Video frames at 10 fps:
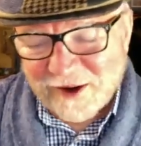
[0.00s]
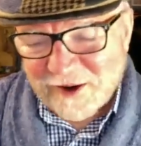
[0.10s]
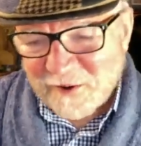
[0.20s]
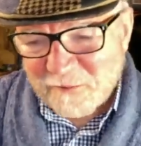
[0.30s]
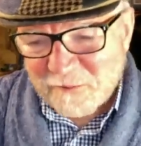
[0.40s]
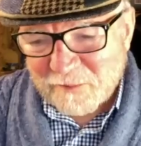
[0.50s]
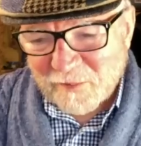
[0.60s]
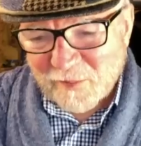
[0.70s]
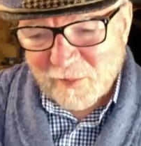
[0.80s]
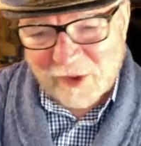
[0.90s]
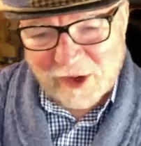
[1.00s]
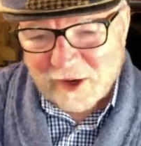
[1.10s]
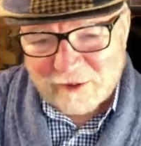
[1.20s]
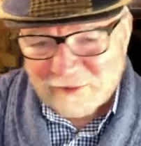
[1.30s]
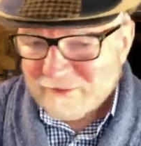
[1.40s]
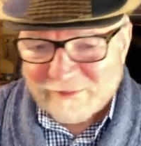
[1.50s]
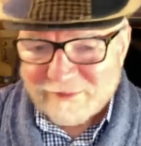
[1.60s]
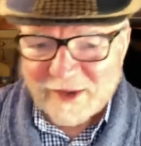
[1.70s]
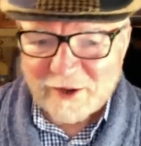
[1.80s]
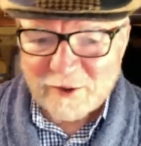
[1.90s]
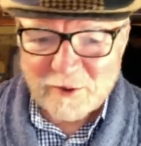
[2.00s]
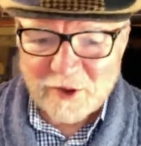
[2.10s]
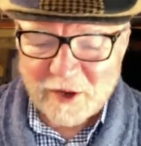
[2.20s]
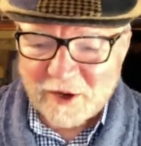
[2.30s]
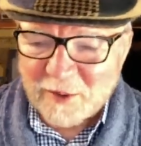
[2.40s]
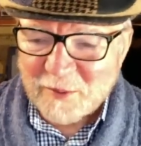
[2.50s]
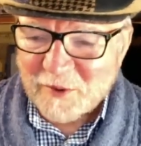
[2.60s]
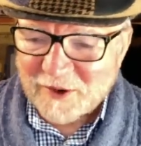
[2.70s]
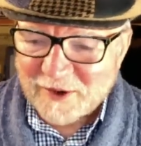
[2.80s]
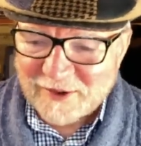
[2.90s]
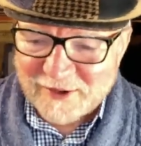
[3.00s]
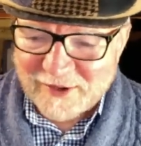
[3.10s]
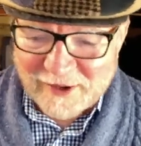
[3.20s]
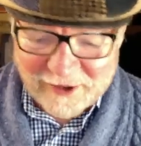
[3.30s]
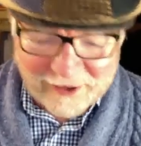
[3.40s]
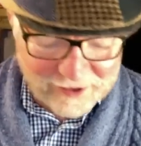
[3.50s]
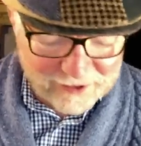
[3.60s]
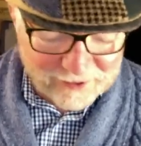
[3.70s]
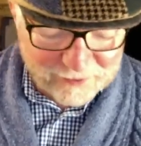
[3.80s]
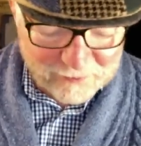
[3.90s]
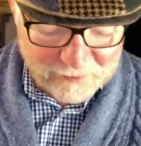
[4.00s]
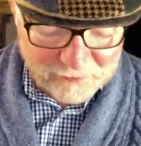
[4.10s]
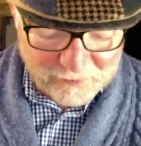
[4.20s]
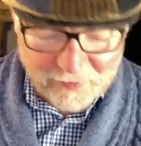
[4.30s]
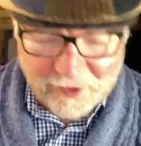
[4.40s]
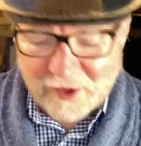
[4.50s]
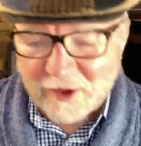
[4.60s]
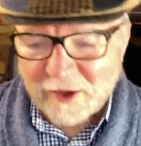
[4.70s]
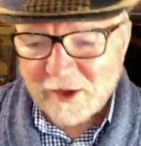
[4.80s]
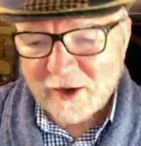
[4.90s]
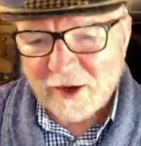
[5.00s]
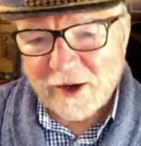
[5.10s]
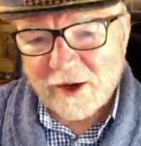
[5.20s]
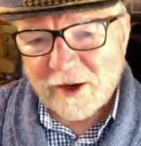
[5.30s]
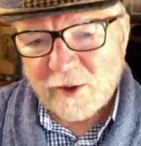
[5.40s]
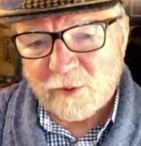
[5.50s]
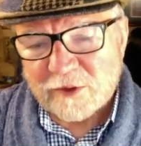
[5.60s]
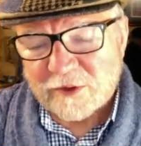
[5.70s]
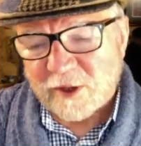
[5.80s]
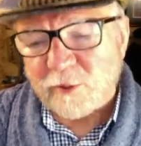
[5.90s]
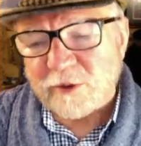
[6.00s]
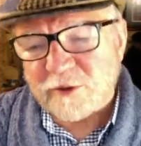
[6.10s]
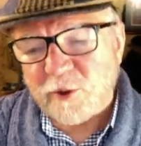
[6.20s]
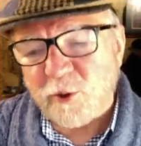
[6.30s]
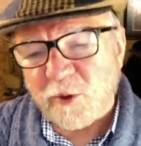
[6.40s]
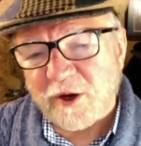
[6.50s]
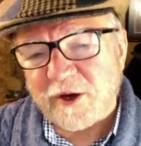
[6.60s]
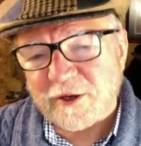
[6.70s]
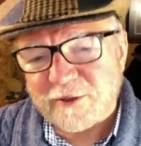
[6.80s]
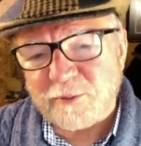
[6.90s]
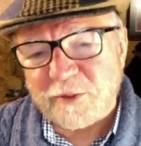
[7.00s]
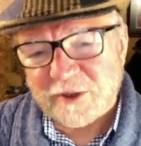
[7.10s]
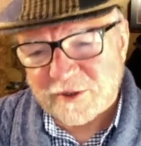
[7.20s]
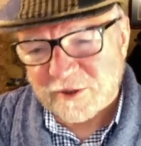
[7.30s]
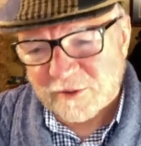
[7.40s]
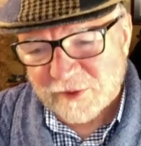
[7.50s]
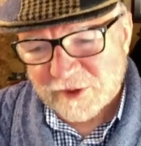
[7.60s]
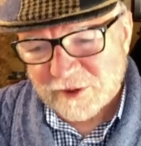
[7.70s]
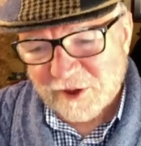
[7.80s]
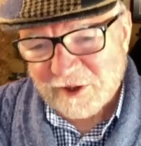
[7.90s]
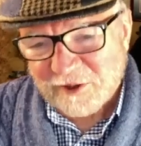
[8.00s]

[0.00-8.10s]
Um, but I don't I don't do that anymore. Um, it was it was too inexpensive, and so I